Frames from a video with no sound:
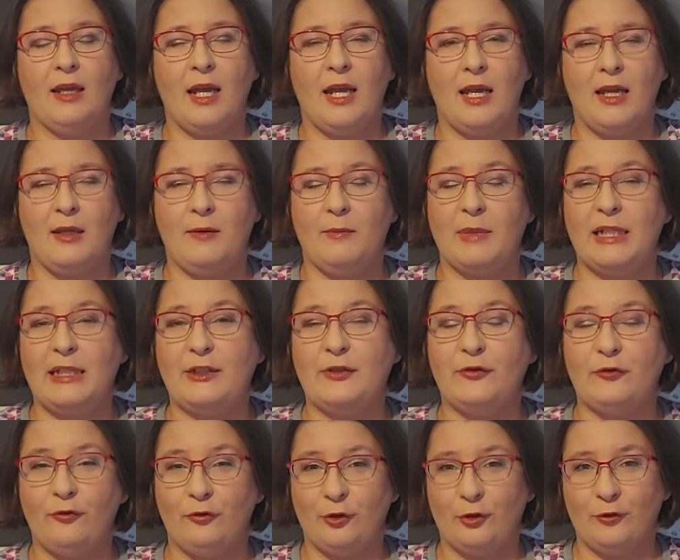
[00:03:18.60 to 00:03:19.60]
I made
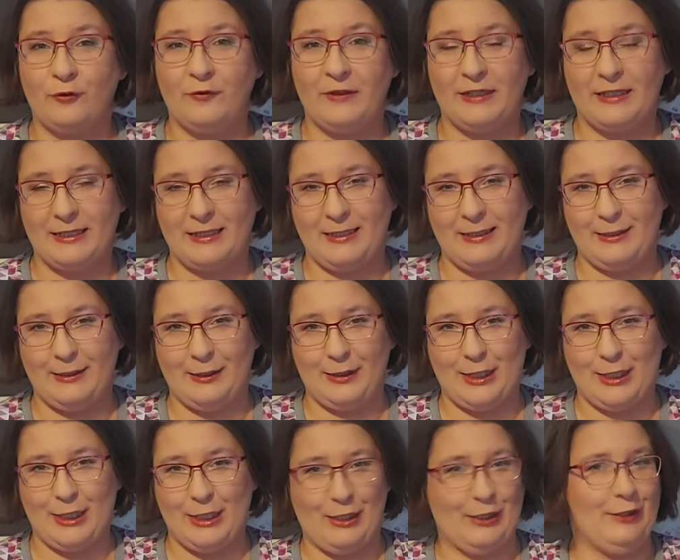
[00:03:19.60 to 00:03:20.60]
4 things
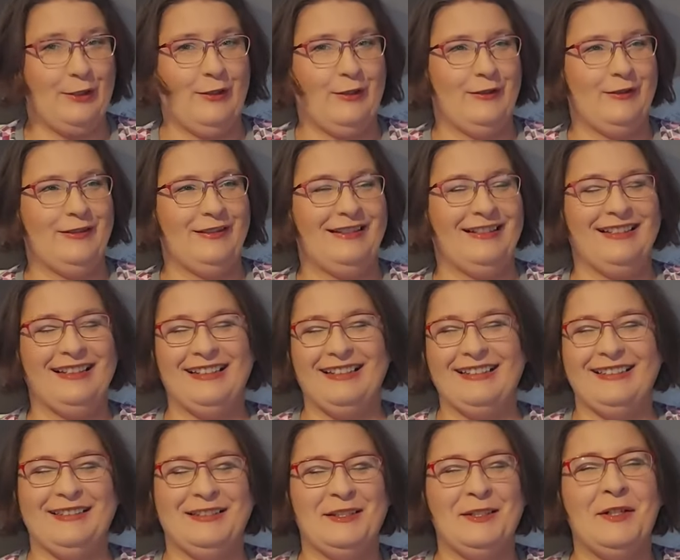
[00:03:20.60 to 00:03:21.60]
this year.
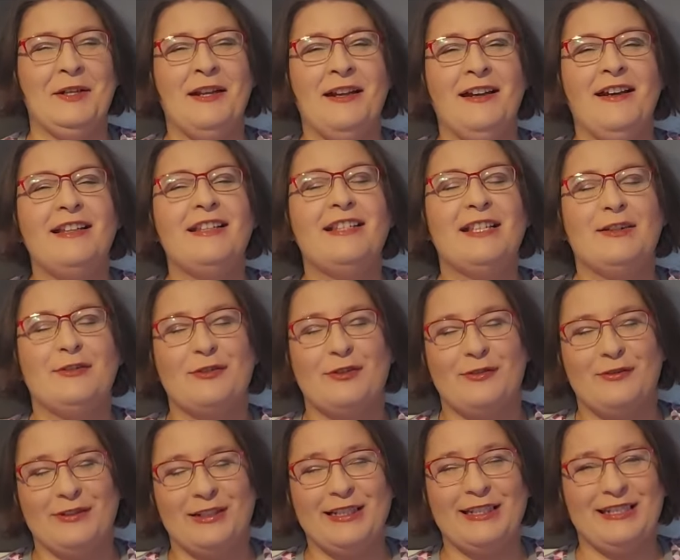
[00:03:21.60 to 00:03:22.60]
Sounds
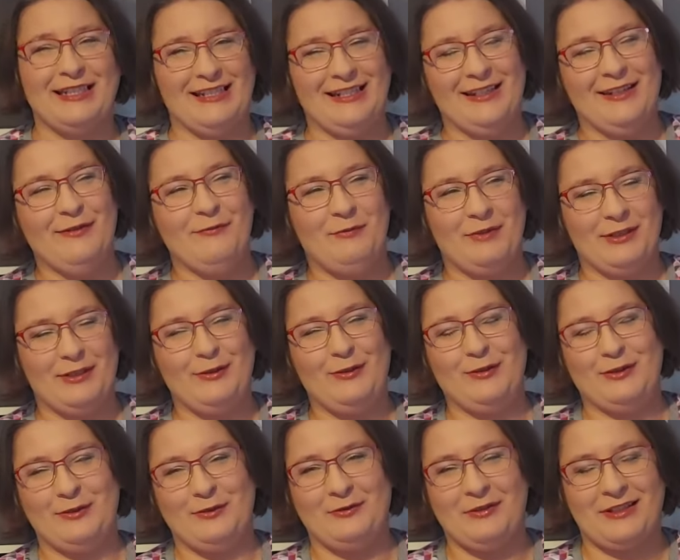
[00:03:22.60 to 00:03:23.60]
funny, but you
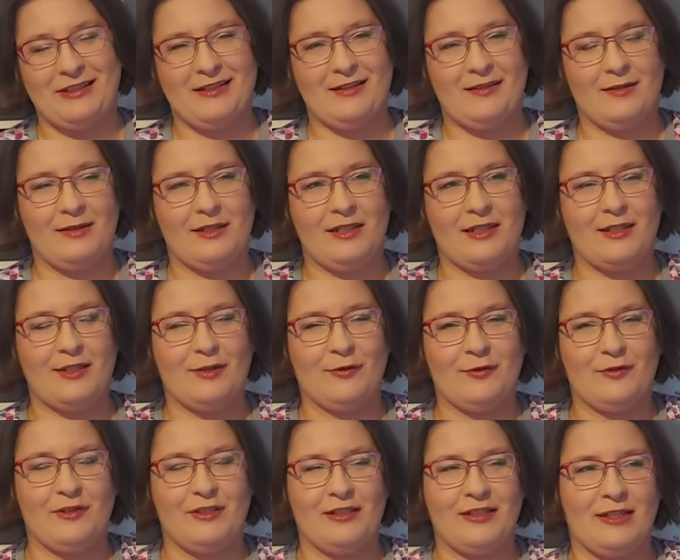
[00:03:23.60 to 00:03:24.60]
know, it's 6th of
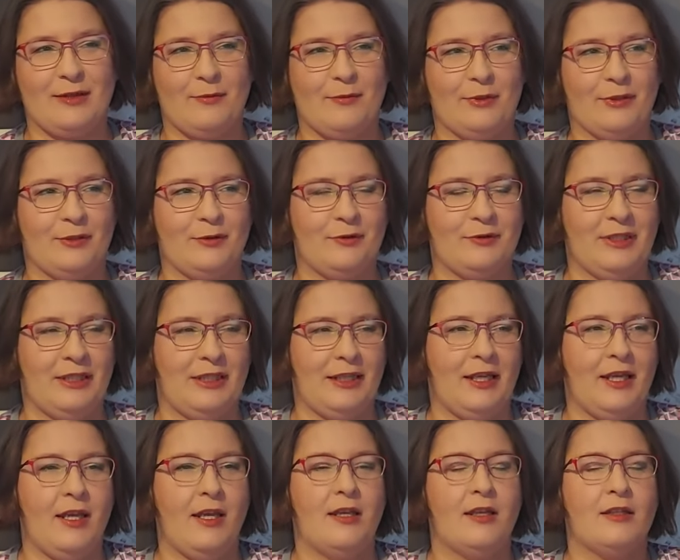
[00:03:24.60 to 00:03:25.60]
December today.
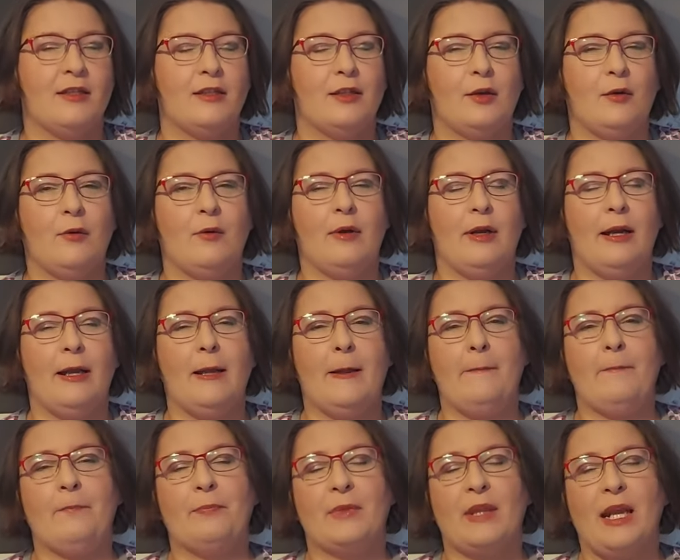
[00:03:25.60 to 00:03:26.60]
So
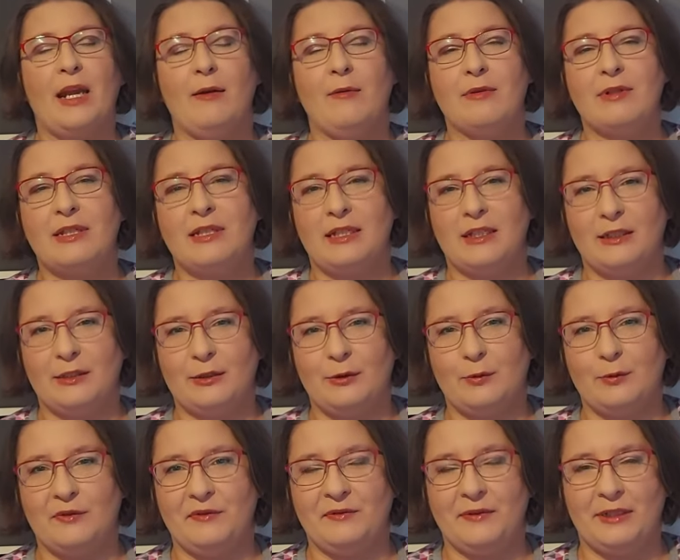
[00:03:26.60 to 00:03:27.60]
I will start
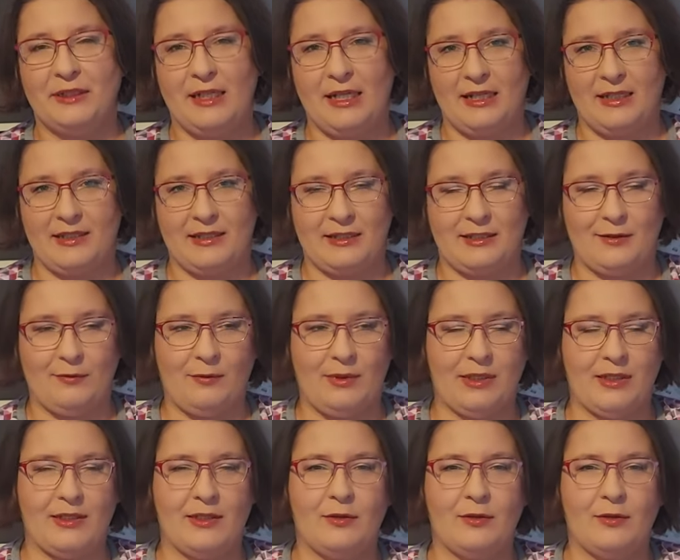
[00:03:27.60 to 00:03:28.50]
with the latest one.